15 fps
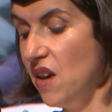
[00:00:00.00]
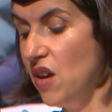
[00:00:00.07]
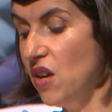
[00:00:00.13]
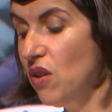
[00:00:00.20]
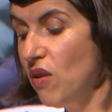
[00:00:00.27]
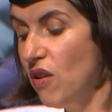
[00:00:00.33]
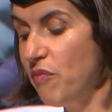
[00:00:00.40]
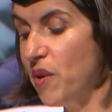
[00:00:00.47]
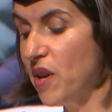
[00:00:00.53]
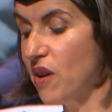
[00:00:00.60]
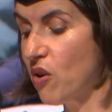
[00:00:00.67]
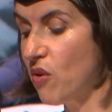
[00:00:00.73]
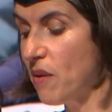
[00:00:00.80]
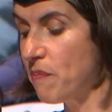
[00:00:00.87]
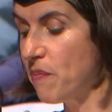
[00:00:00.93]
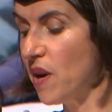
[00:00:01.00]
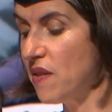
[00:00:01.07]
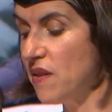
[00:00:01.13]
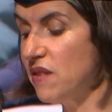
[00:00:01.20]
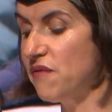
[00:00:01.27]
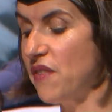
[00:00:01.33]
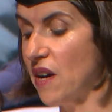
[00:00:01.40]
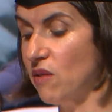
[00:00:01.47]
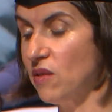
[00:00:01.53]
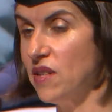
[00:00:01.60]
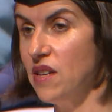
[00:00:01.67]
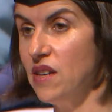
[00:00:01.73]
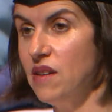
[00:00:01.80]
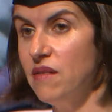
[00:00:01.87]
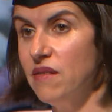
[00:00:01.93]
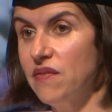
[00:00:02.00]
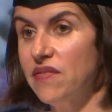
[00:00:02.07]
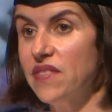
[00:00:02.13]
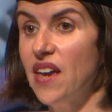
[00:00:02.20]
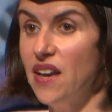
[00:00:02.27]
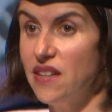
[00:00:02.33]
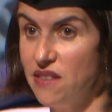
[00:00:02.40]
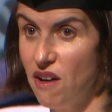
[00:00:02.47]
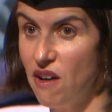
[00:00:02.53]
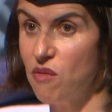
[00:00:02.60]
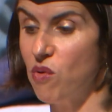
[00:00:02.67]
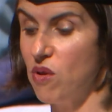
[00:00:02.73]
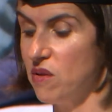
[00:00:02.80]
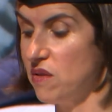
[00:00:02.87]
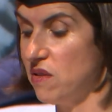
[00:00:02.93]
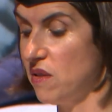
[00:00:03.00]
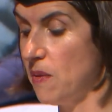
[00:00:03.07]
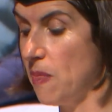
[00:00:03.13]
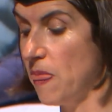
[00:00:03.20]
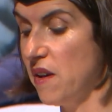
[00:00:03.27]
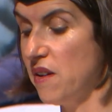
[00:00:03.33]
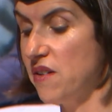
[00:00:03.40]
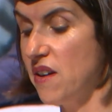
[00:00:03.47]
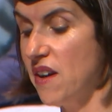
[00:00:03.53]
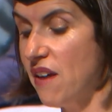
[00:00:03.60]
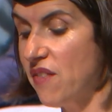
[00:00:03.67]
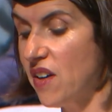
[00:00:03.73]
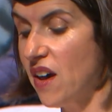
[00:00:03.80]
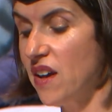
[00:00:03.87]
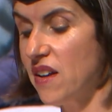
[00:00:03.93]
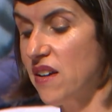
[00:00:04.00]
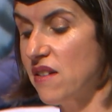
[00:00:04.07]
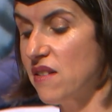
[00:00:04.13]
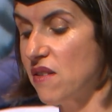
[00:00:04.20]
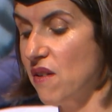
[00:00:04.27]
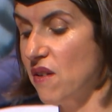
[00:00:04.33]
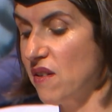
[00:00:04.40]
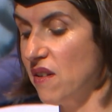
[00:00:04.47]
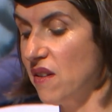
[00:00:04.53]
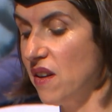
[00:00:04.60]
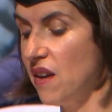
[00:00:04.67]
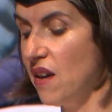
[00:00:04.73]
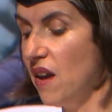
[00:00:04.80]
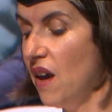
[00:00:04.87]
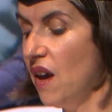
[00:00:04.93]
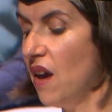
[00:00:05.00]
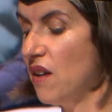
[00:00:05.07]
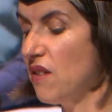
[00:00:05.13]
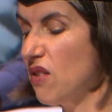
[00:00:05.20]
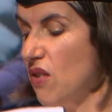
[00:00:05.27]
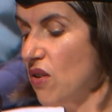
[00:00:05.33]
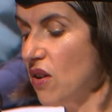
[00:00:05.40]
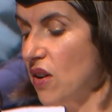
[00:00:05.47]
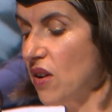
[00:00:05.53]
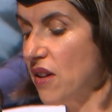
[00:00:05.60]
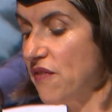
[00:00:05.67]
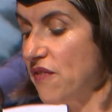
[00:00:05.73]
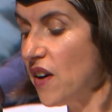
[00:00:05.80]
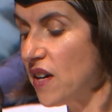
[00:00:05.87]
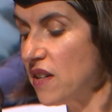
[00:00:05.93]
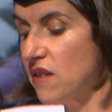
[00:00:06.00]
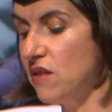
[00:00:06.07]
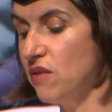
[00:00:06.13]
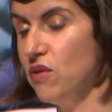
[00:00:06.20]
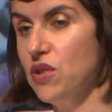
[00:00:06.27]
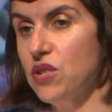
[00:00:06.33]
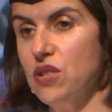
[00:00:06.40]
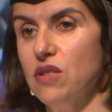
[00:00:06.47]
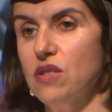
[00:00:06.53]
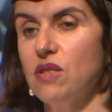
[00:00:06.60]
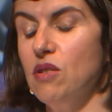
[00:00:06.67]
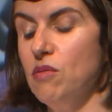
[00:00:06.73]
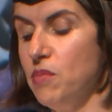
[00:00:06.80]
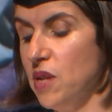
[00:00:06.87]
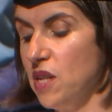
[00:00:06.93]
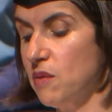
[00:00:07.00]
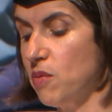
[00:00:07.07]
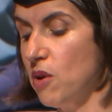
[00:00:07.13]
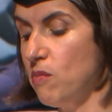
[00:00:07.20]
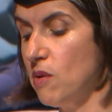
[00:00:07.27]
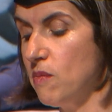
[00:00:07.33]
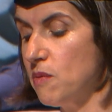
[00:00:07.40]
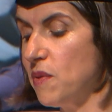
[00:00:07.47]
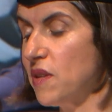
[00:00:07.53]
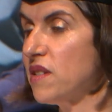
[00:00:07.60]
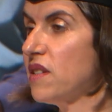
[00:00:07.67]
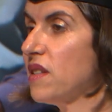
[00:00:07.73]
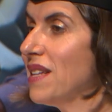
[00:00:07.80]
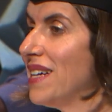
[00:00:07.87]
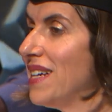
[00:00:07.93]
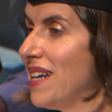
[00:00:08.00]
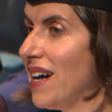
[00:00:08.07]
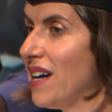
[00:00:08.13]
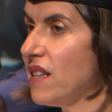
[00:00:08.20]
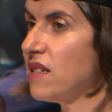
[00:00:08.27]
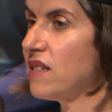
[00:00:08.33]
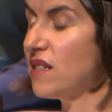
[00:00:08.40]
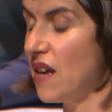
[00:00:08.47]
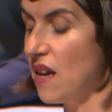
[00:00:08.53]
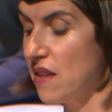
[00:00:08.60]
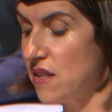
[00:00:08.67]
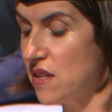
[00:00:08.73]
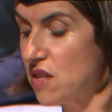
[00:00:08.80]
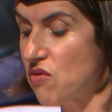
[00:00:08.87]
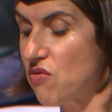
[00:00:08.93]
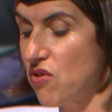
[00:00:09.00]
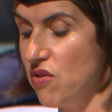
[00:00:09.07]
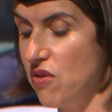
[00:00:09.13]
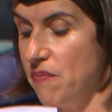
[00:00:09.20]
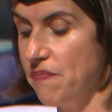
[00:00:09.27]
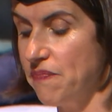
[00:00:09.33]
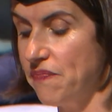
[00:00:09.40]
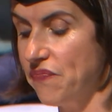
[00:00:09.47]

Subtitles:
You have been equipped by this faculty, as I was, to navigate uncertainty and to not only find solutions to complex problems, but to lead others through them.